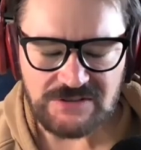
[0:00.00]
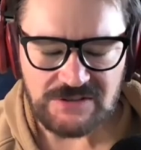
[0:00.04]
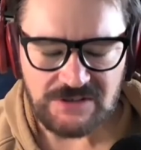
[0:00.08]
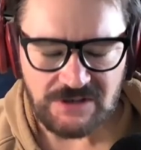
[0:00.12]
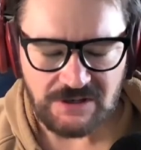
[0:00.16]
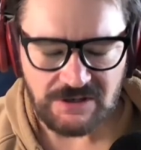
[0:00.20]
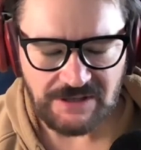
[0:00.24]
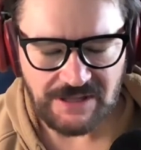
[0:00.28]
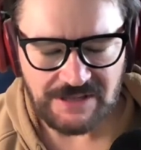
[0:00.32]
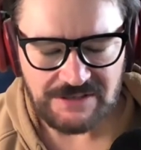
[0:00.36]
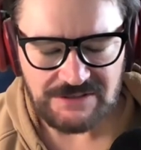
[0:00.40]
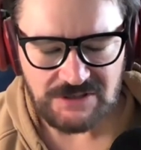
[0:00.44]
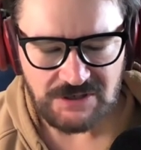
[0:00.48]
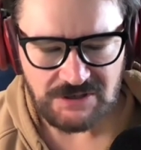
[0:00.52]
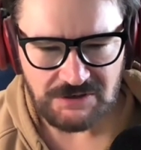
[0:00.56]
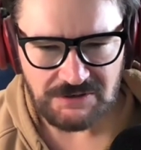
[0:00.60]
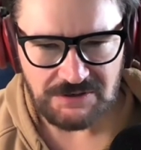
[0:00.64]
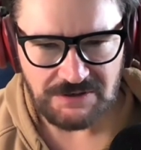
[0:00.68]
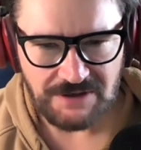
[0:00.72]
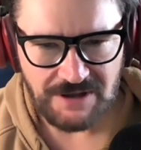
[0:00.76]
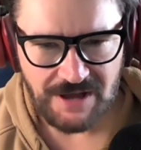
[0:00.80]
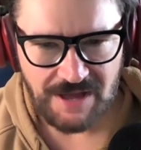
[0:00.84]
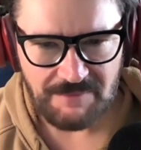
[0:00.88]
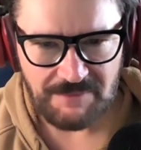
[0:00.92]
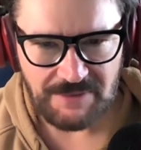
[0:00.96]
is a good
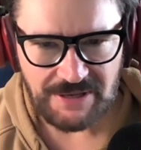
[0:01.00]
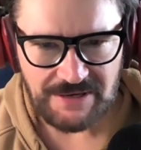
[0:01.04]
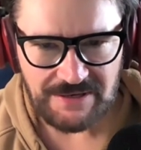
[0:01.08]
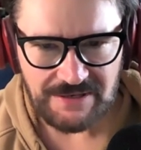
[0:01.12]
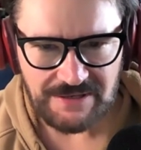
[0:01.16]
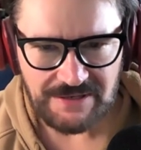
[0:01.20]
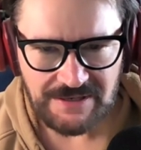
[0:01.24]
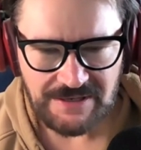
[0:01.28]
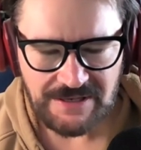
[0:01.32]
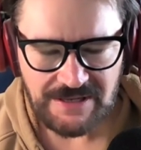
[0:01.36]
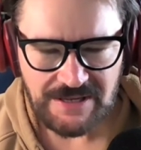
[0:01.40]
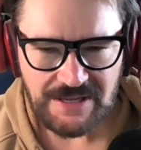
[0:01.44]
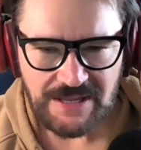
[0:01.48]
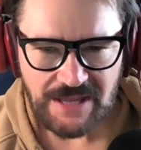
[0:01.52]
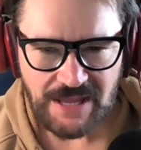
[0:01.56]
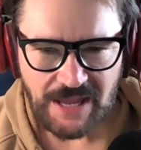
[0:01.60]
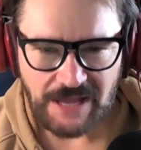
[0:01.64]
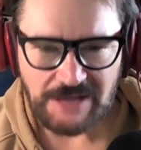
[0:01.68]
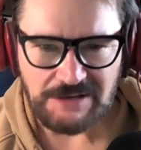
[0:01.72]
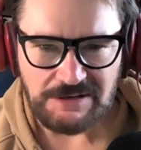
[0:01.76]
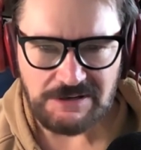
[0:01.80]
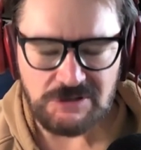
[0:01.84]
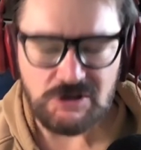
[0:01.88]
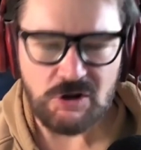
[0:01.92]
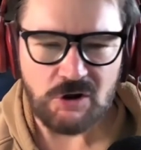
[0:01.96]
comment,
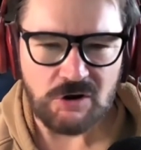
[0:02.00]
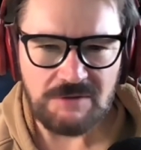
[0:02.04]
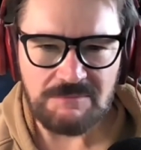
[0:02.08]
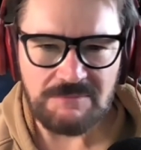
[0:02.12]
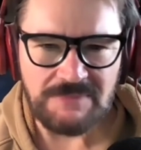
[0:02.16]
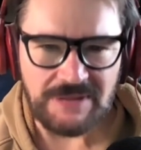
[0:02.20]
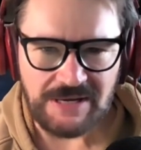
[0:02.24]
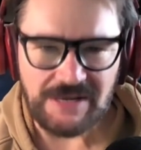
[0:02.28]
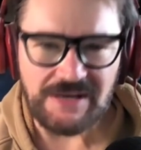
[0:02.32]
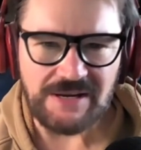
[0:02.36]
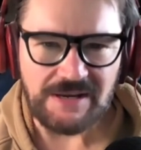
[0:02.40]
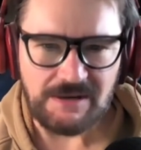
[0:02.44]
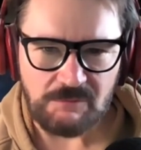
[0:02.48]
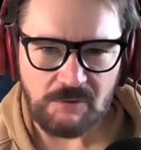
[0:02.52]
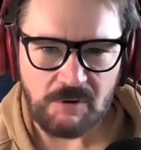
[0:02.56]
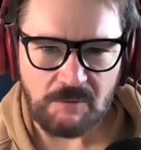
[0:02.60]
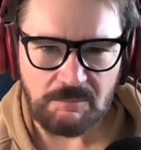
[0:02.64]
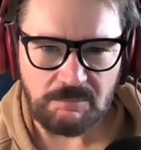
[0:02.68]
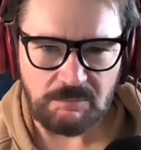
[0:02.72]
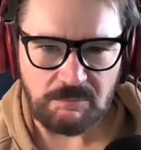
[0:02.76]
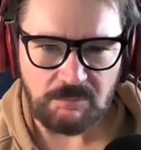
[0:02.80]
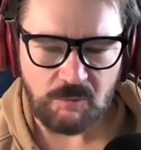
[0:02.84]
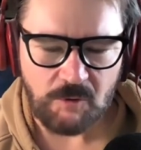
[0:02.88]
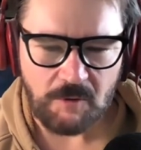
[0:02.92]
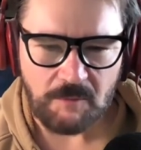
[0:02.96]
and you don't immediately
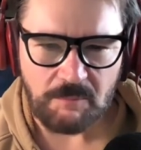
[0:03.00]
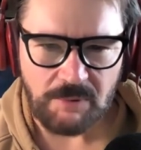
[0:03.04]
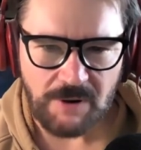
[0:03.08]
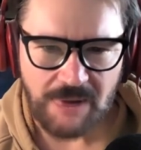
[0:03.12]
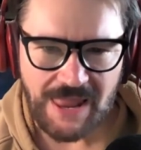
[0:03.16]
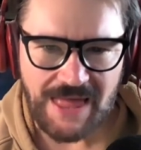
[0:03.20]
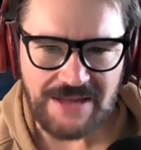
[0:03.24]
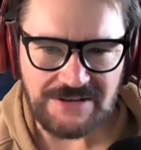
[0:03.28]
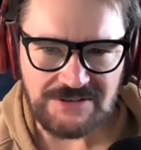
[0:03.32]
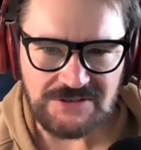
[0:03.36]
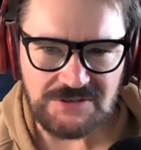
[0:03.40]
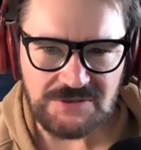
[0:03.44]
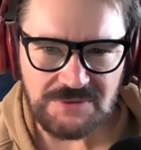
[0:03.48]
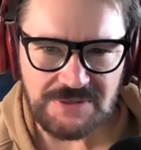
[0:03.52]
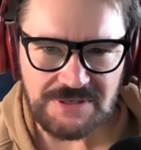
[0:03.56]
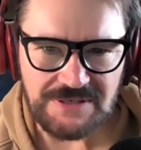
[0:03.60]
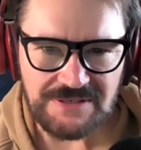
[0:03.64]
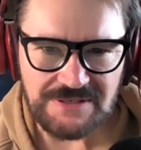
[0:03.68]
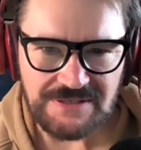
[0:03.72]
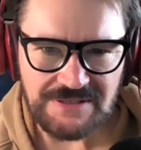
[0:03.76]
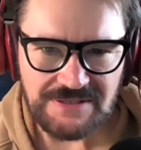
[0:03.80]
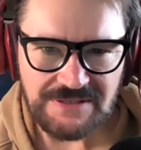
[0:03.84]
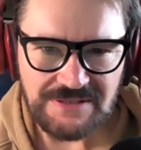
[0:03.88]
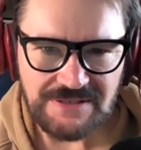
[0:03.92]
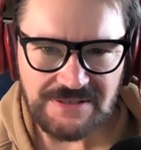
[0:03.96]
reply to it,
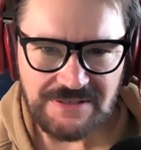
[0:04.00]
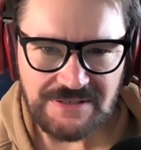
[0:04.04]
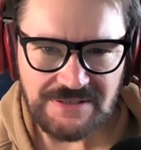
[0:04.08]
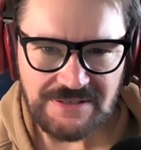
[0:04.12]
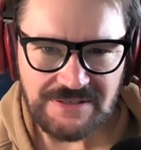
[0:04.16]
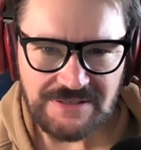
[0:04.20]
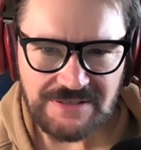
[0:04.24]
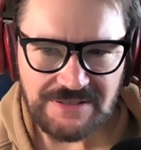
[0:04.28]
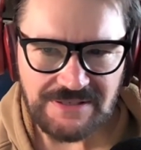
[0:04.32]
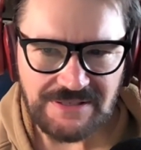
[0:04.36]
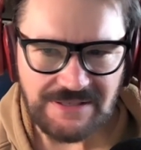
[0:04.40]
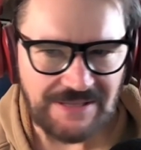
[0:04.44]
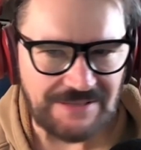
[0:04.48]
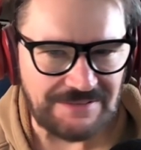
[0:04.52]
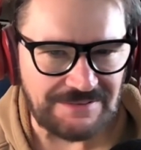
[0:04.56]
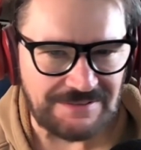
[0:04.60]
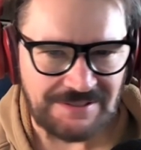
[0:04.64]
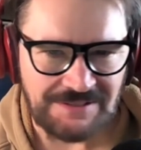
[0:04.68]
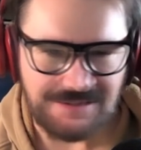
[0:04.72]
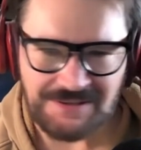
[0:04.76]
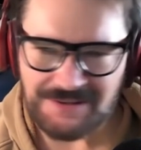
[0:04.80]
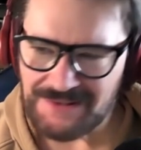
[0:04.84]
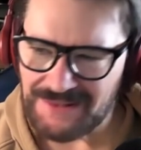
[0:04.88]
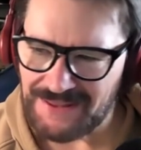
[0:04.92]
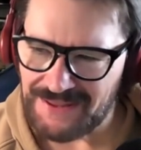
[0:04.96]
it's
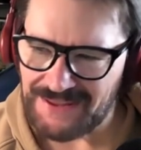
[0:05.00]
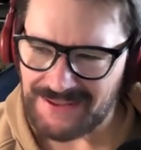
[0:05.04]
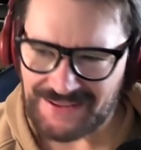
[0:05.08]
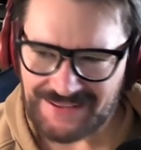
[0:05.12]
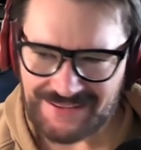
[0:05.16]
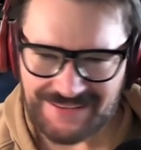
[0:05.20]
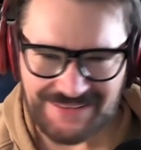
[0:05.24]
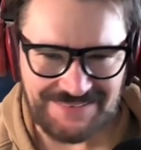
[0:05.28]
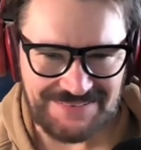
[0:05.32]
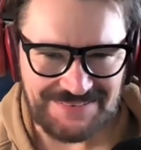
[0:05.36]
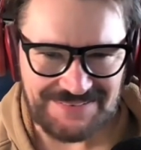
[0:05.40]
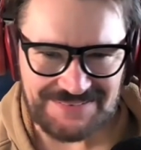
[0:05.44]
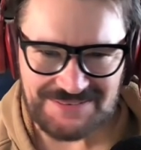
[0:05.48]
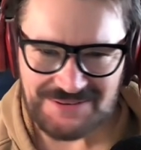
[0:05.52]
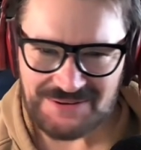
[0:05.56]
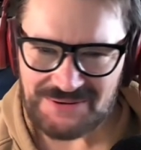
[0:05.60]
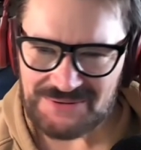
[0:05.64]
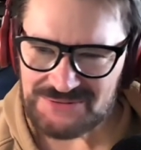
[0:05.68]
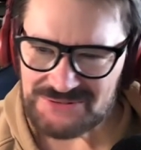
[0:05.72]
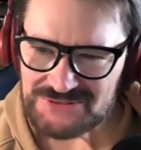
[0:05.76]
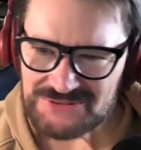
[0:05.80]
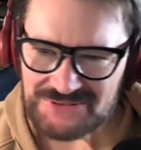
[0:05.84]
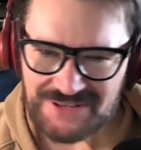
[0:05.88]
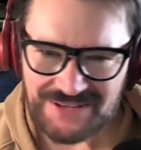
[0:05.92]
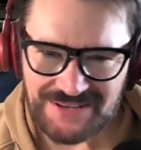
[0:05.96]
like it
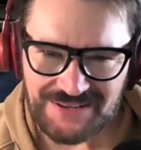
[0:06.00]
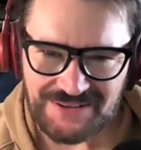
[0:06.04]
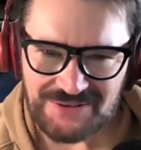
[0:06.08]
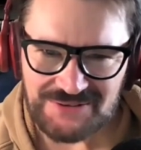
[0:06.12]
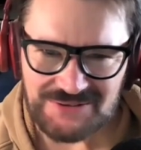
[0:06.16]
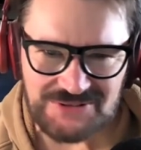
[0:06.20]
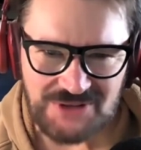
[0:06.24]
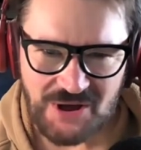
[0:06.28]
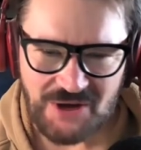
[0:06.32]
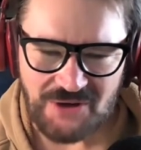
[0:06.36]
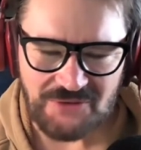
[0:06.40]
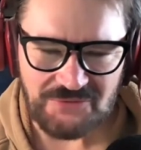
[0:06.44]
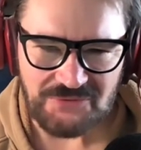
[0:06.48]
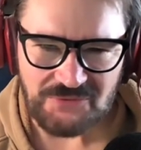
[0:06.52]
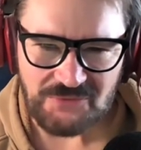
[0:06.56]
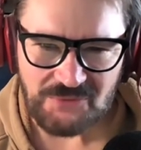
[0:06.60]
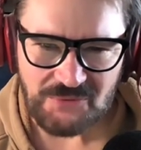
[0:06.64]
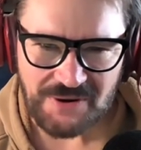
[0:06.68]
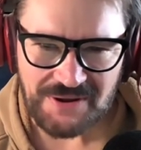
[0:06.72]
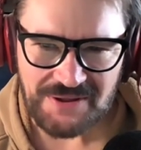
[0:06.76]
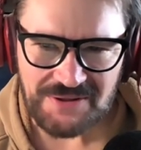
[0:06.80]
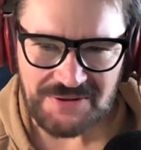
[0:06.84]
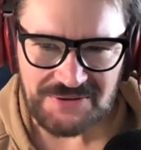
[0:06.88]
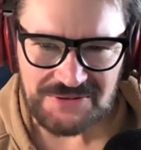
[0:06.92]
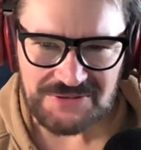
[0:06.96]
goes off the
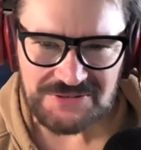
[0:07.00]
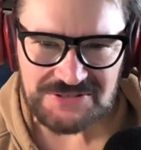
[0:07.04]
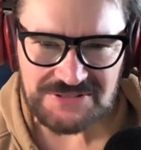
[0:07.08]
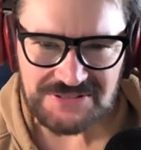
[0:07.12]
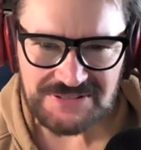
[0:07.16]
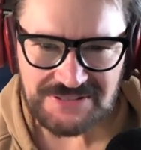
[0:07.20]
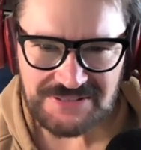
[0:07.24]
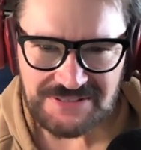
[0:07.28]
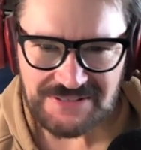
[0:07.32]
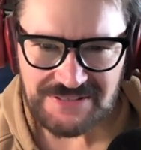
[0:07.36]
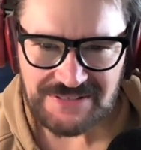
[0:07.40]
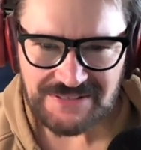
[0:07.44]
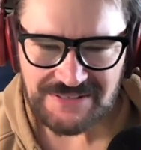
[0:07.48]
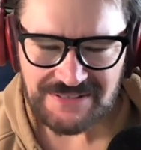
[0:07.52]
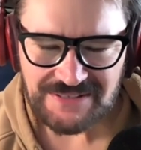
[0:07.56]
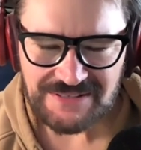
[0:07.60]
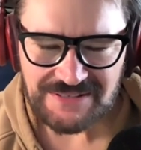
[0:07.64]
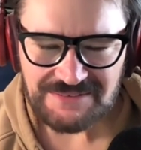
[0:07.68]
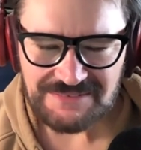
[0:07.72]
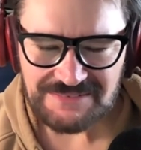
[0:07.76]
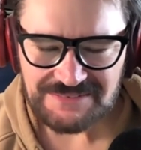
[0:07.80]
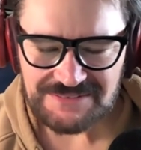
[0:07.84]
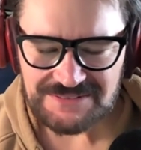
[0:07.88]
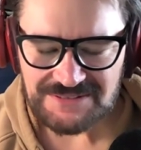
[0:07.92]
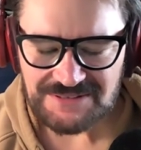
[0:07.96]
rails.
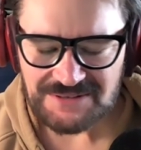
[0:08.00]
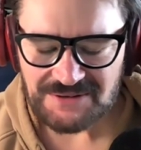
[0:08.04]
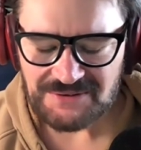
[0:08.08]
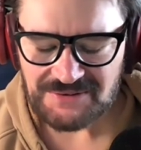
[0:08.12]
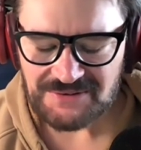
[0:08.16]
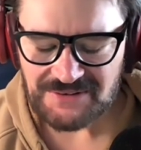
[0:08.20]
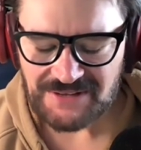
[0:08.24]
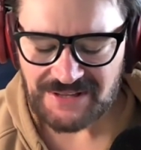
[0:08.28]
So,